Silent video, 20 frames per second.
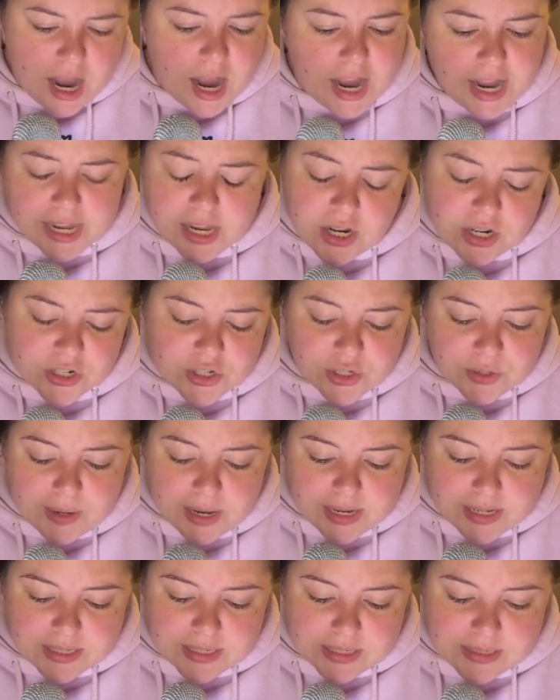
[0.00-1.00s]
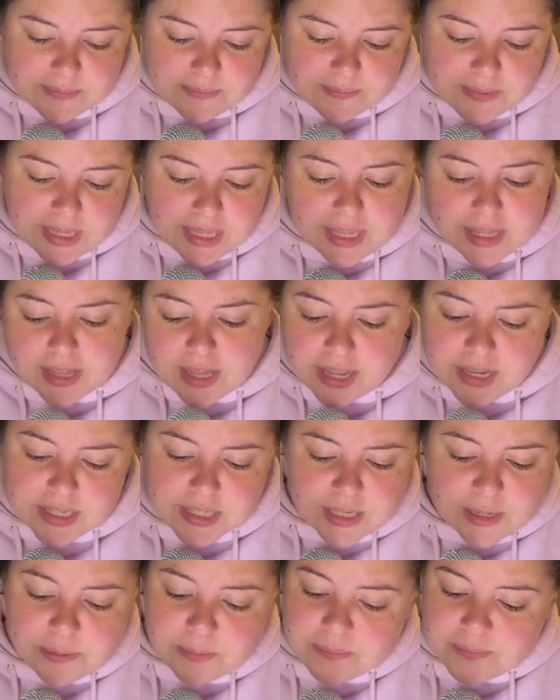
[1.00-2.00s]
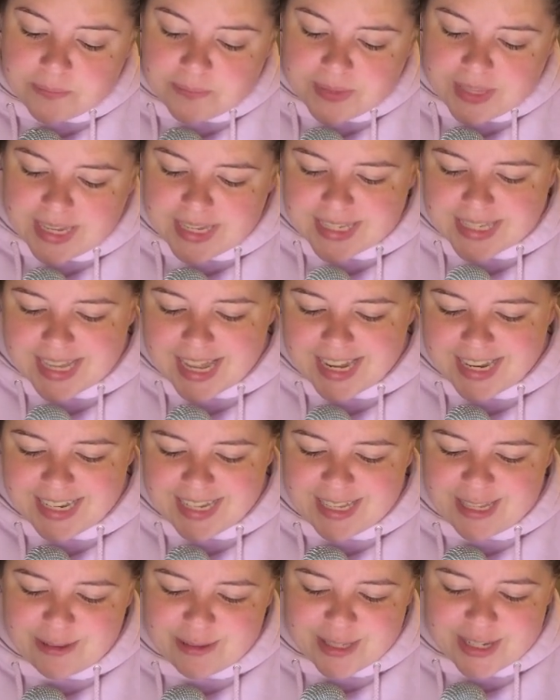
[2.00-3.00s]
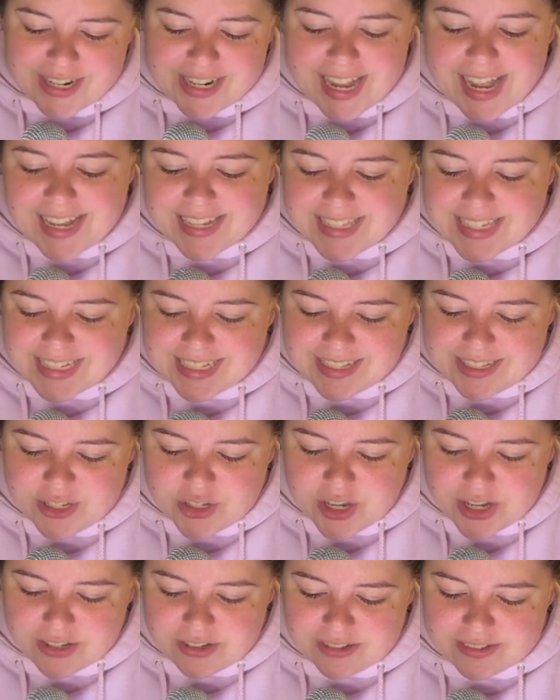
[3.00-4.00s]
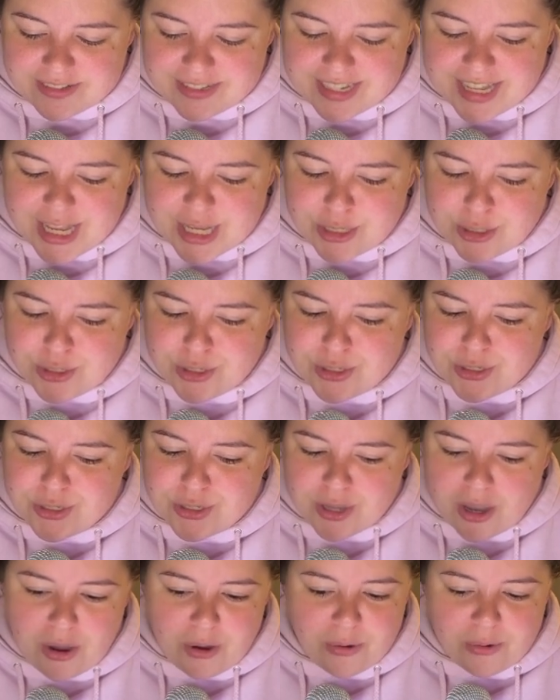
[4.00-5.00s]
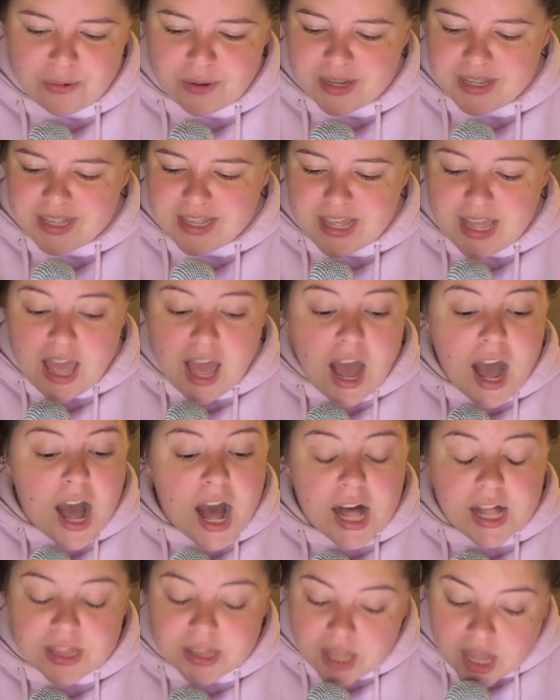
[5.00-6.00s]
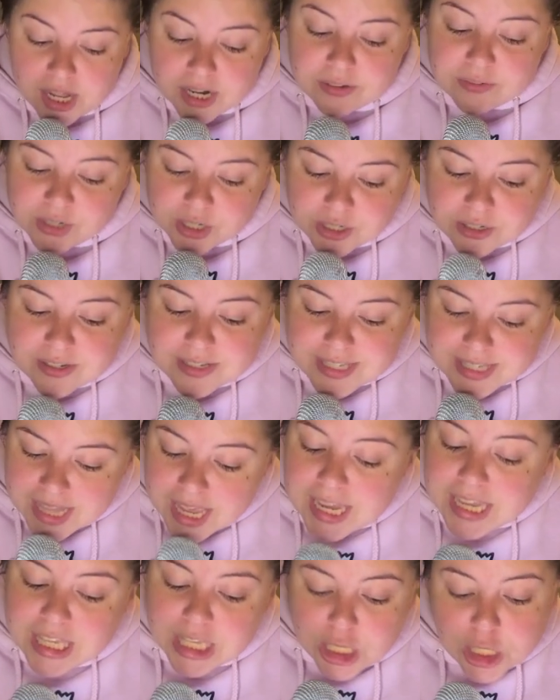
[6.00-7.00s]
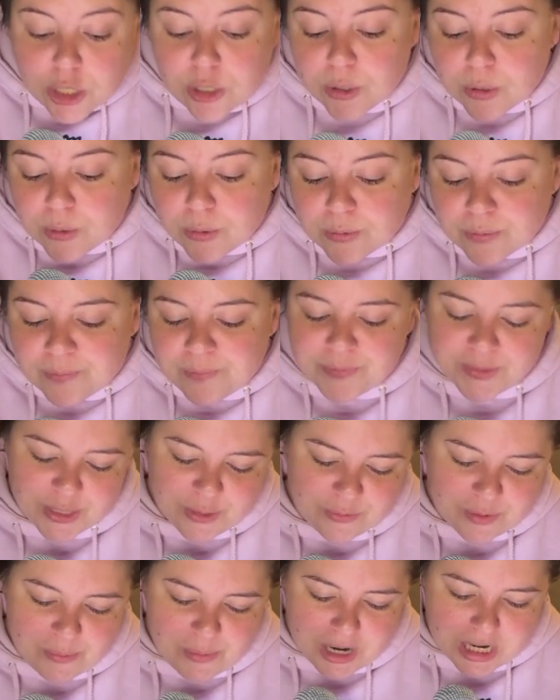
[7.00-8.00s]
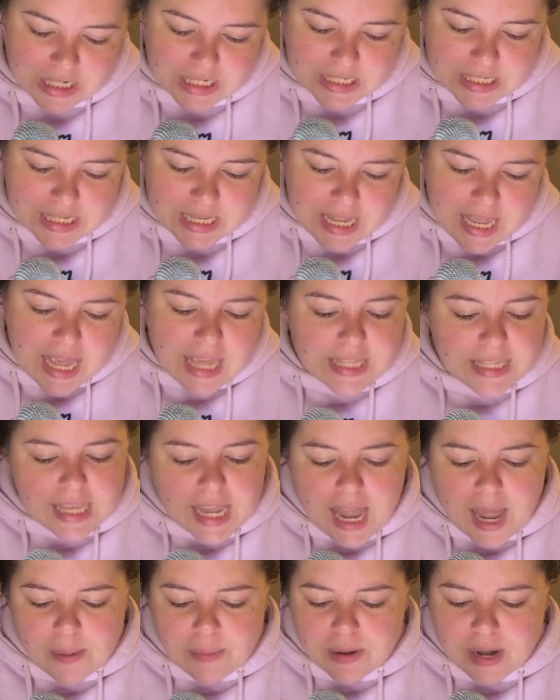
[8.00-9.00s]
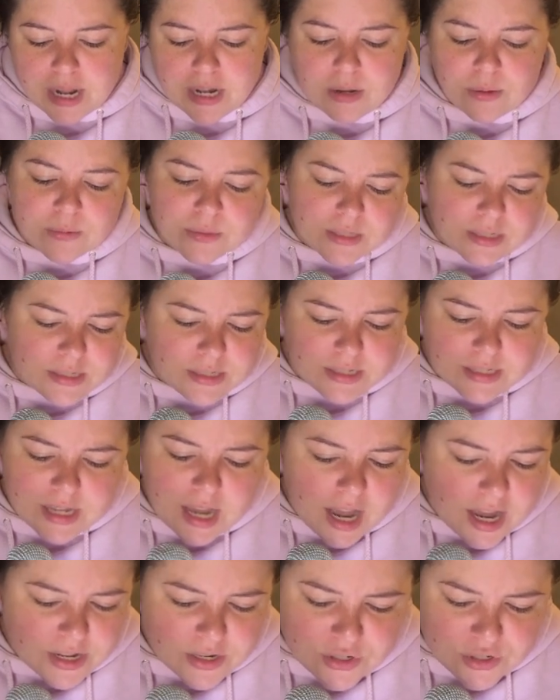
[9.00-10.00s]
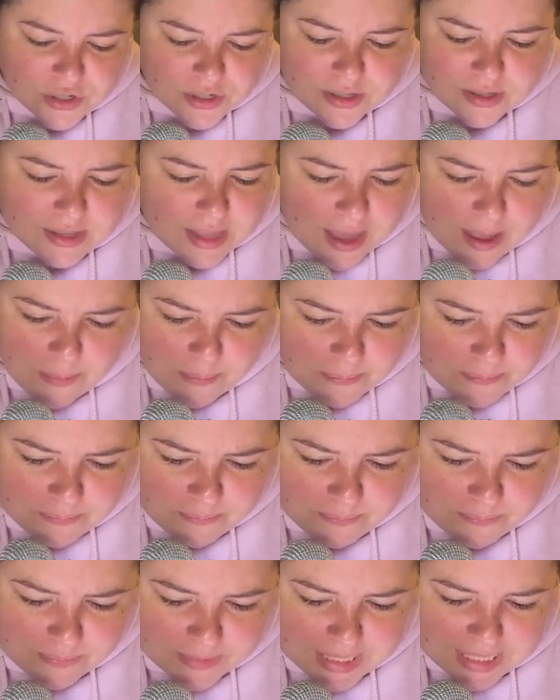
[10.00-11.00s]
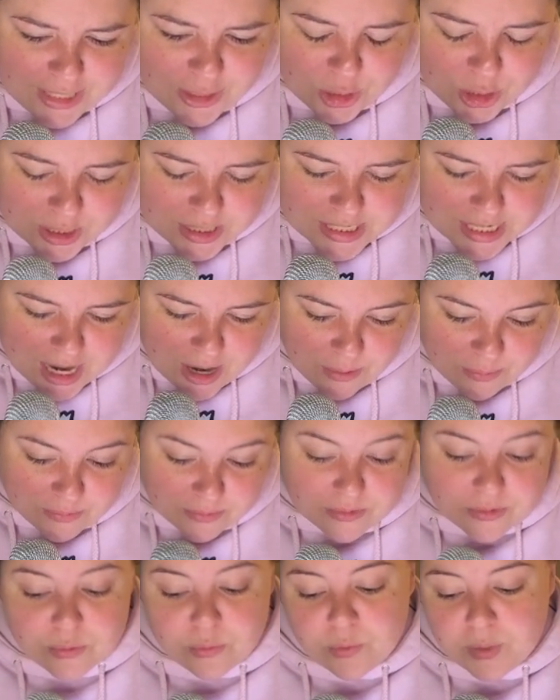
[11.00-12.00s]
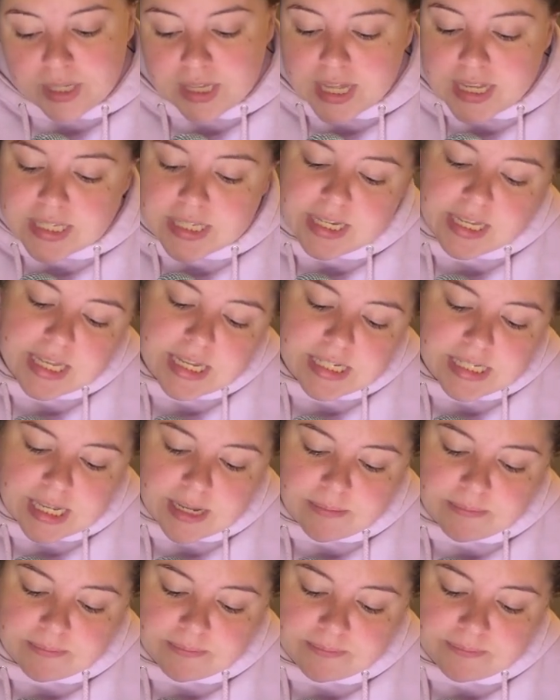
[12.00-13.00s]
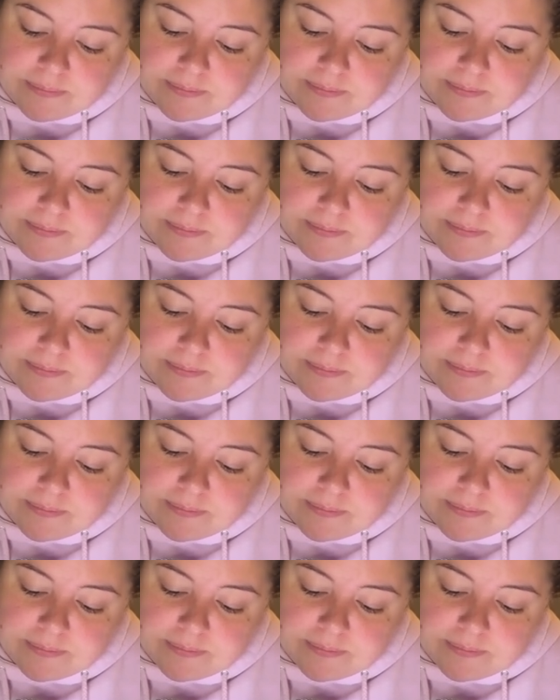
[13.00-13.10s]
I heard you guys. He likes you, he said. You sarcastically chuckled. So? A lot of girls like you remarked. Yeah, but I don't touch them. He looked down, realizing he did.